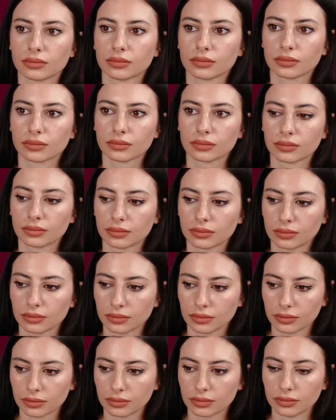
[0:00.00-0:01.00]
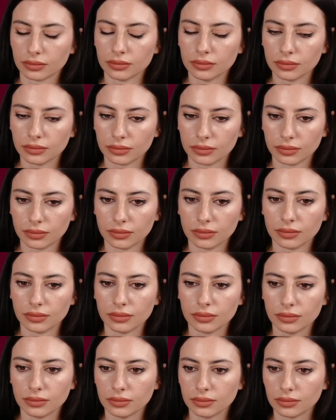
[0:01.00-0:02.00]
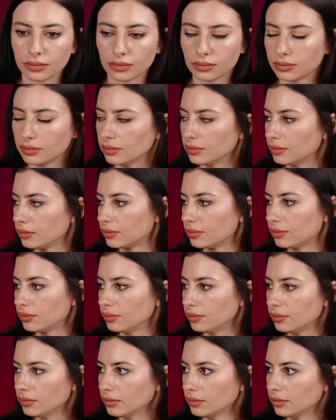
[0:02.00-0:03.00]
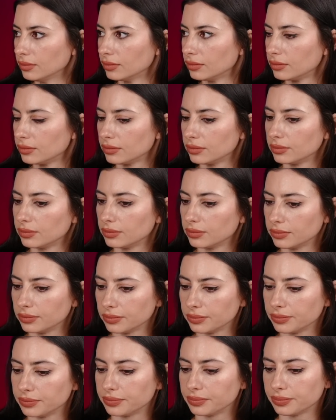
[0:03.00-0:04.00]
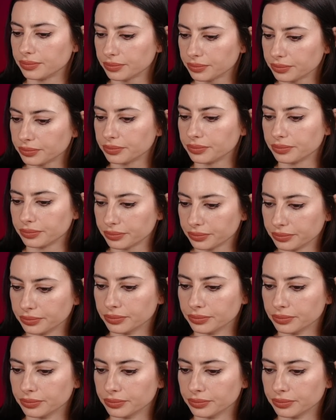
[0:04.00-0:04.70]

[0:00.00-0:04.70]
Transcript: The person shown says nothing.